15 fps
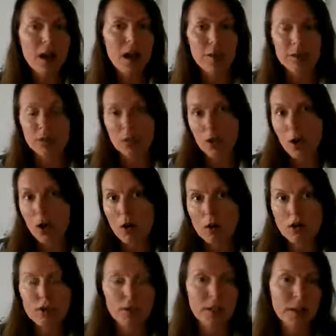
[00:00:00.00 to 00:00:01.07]
um,
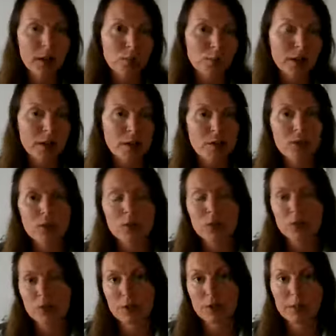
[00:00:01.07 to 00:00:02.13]
scars, you could get wrinkles,
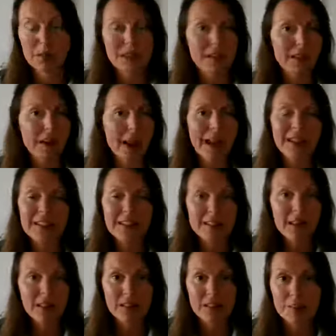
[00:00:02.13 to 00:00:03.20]
you could, but any
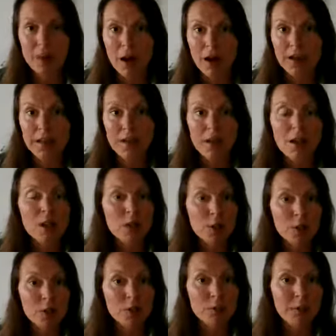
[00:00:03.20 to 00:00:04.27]
cell in the body
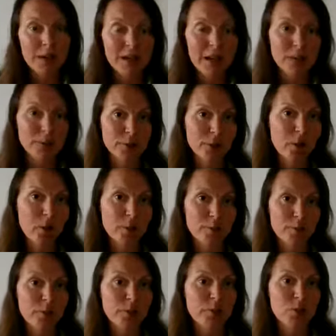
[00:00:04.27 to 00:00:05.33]
could be undergoing
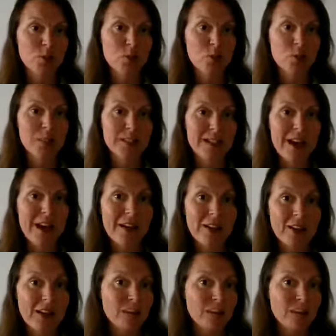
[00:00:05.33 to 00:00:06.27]
premature death,